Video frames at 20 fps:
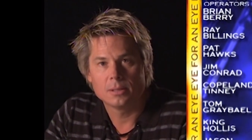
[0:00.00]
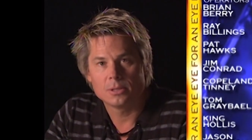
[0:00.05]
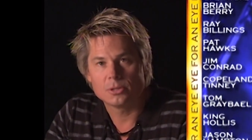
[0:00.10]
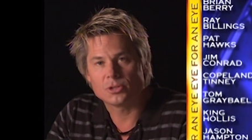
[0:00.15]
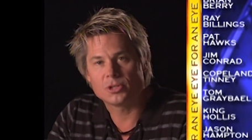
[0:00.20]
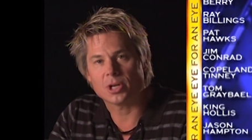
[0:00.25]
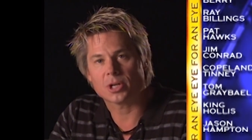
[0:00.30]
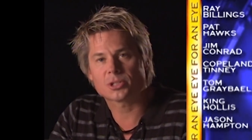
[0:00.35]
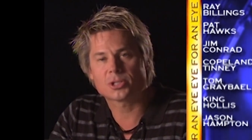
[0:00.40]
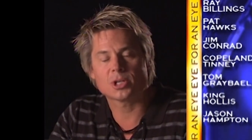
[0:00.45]

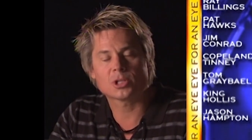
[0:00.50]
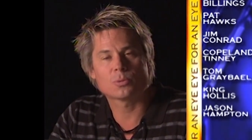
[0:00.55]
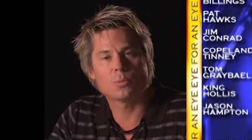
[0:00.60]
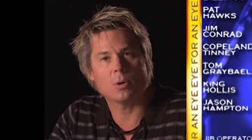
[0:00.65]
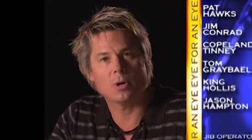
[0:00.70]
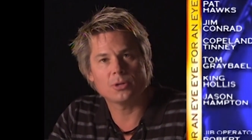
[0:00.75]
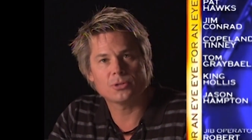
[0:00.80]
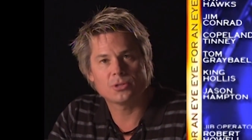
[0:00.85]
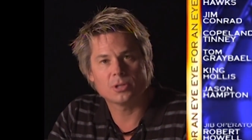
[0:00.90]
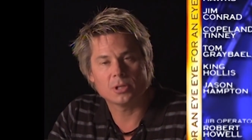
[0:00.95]
justice
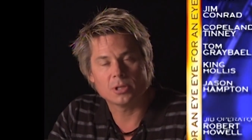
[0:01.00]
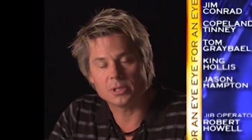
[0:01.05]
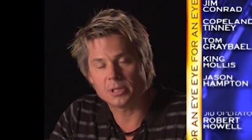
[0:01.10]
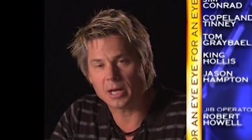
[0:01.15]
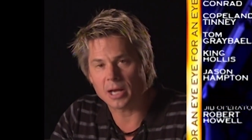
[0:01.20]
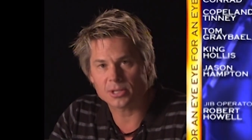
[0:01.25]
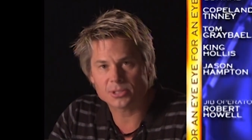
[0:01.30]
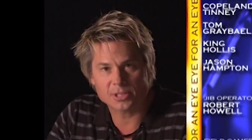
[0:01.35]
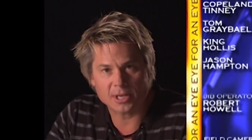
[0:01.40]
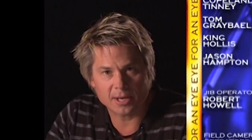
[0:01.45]
was
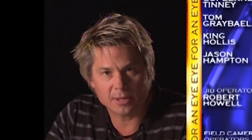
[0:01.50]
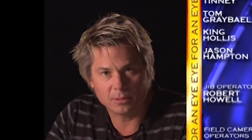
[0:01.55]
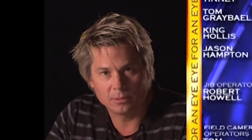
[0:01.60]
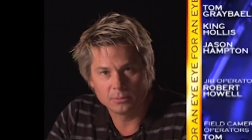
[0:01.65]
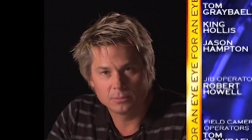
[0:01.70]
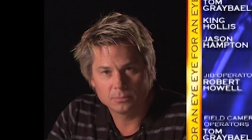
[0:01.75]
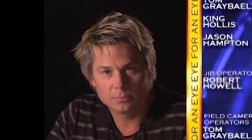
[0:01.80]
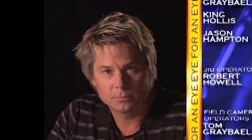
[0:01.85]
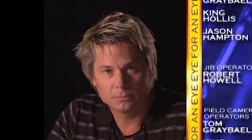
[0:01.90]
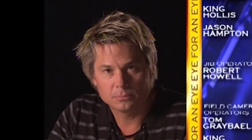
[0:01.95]
docile,
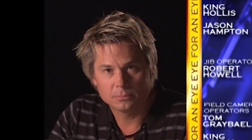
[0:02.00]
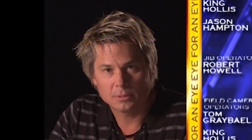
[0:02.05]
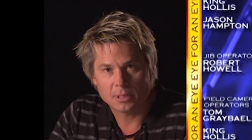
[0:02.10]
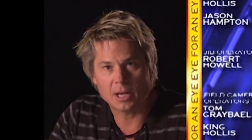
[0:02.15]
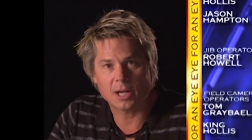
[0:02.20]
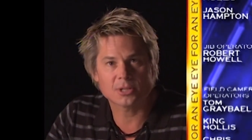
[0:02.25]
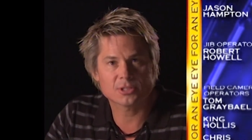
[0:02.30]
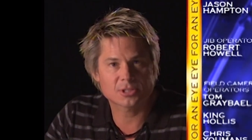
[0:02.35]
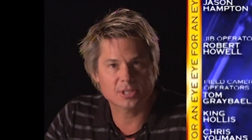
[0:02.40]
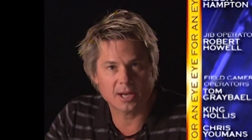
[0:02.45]

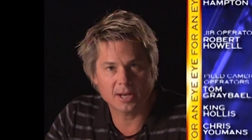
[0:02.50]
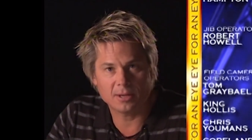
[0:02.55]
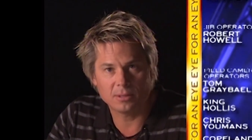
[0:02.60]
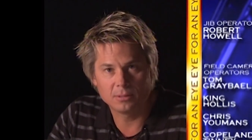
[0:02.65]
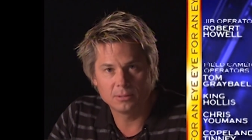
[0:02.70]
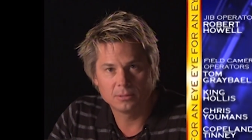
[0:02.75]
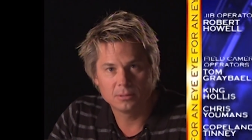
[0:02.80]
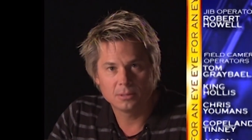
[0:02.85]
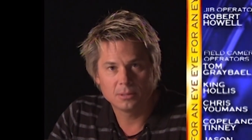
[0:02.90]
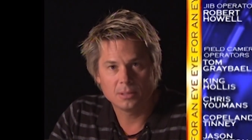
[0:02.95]
hostile,
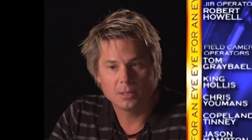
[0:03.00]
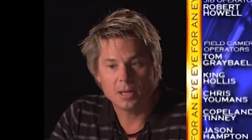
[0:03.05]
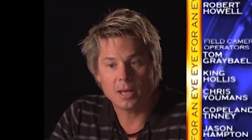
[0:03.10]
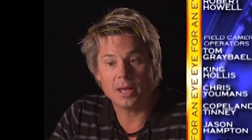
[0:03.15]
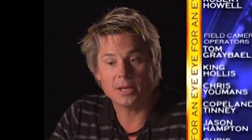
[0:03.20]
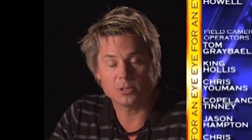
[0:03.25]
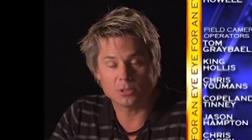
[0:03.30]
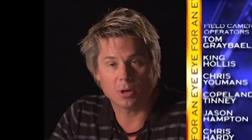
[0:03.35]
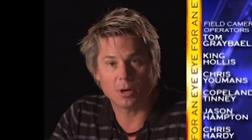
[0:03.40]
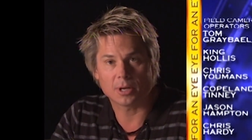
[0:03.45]

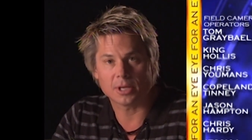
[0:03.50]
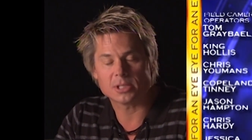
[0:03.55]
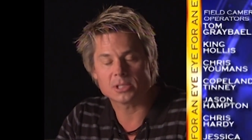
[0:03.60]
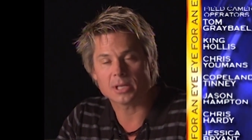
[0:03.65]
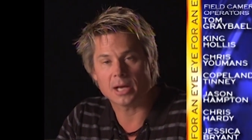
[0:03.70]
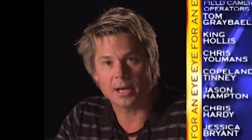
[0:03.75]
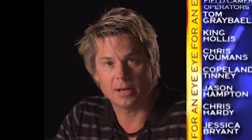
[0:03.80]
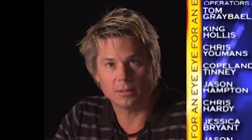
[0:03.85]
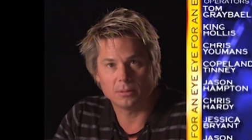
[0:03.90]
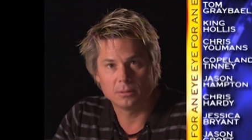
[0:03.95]
and doggy
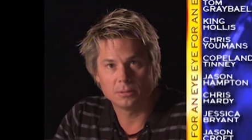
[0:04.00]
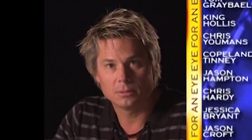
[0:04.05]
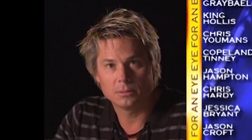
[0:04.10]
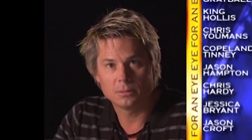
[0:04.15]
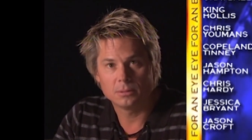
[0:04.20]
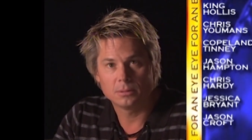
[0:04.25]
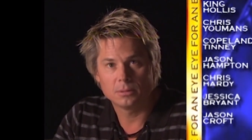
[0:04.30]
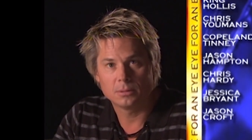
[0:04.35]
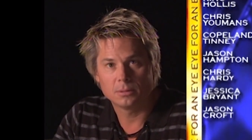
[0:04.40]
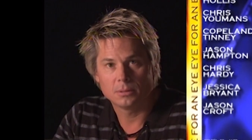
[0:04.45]
style.
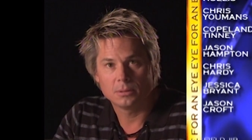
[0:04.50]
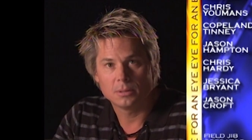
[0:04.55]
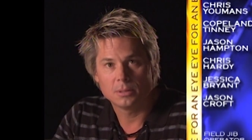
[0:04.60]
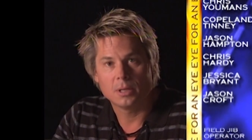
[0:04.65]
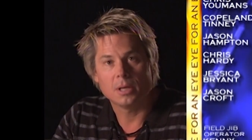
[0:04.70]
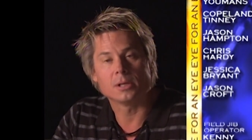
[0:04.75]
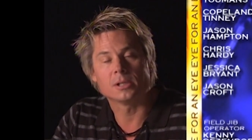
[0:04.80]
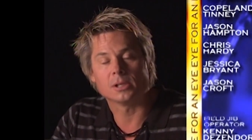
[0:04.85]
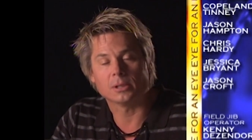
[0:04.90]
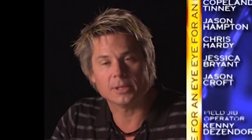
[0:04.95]

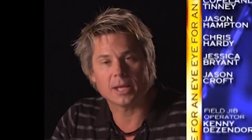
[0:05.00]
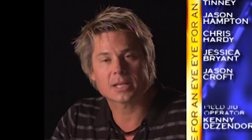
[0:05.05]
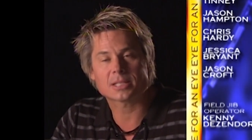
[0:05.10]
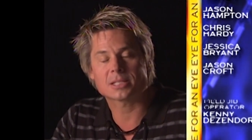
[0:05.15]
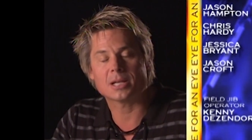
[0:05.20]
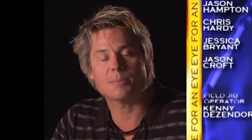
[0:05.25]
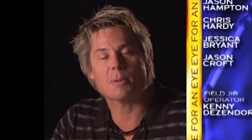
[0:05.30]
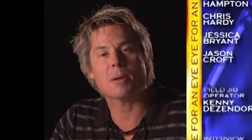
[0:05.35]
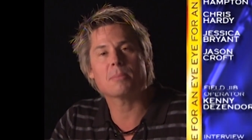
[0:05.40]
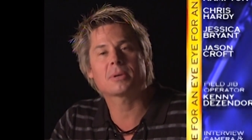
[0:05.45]
Until
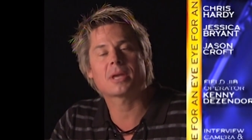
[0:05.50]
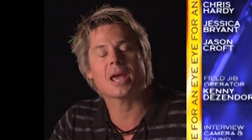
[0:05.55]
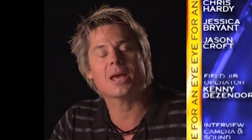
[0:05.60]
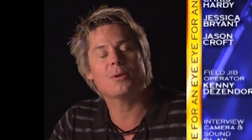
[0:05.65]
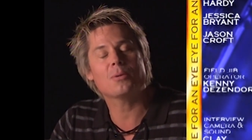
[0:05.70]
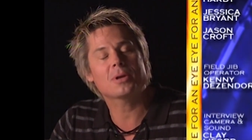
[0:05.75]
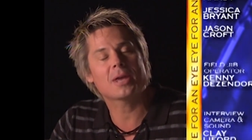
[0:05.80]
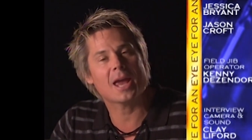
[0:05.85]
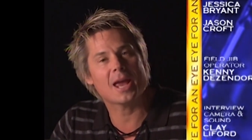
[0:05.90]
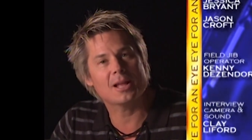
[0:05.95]
next time, I'm
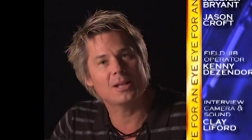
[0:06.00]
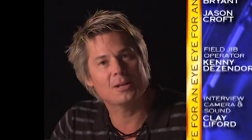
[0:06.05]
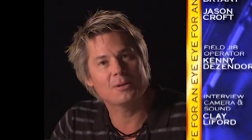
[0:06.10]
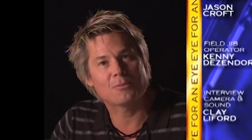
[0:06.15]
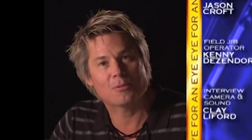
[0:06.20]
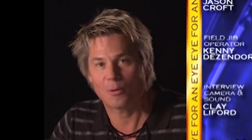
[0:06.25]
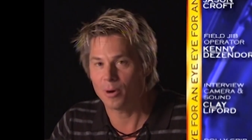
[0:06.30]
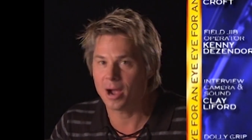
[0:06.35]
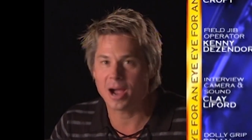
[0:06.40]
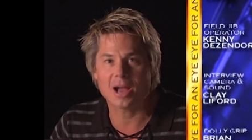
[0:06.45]
Cato Kalin
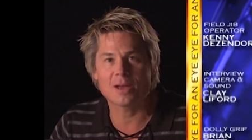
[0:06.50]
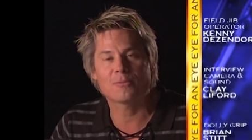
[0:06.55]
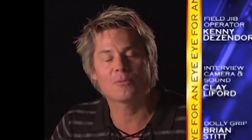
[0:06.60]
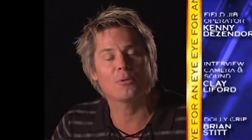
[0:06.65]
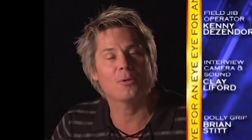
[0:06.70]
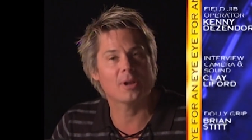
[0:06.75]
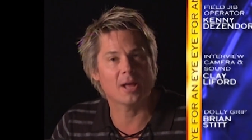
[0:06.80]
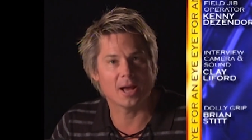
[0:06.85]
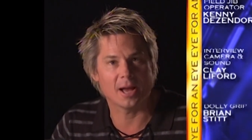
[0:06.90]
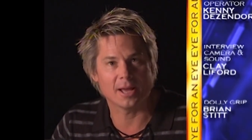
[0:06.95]
for Eye
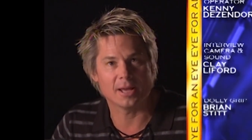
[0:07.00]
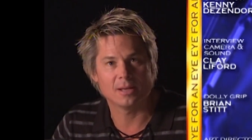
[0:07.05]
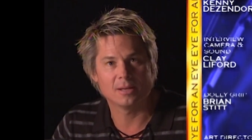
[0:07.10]
for an Eye.